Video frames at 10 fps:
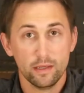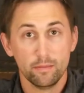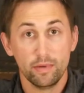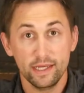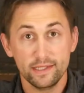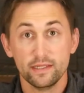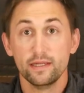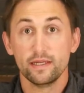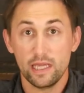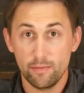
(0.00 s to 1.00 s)
But
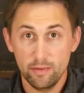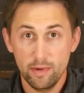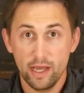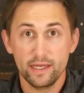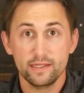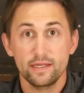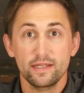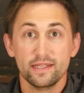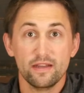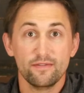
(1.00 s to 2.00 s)
keep in mind
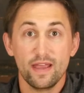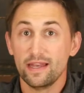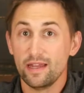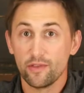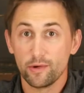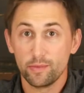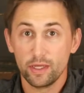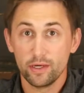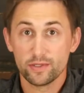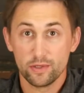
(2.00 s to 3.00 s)
that if any other
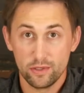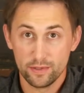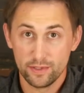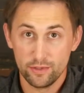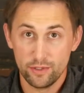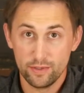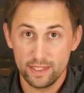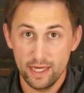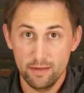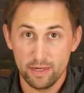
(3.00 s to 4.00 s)
players also choose
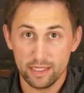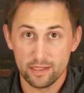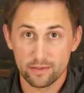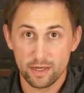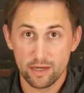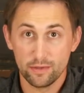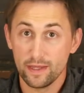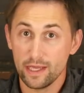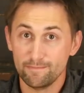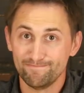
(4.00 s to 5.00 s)
Dynamite this round,
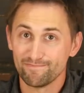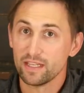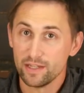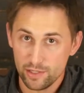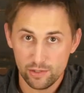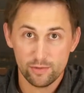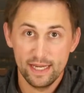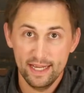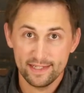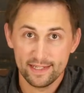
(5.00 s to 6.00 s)
then, you
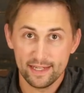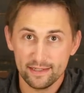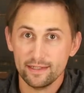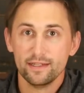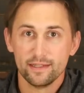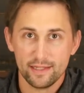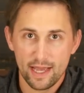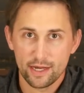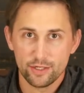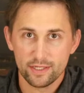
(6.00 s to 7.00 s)
guessed it, the
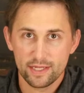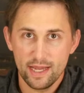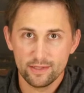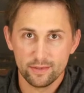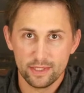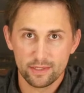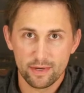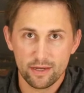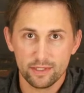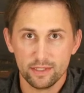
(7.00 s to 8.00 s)
action is canceled this
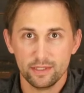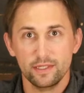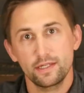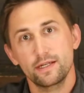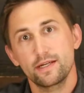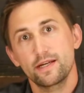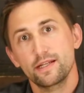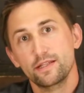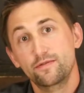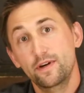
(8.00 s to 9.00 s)
round.
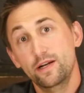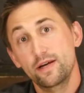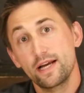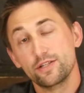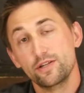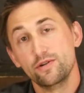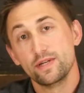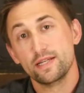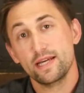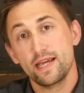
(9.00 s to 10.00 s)
The final action you
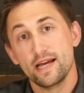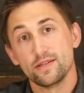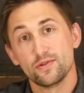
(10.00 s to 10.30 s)
can take as a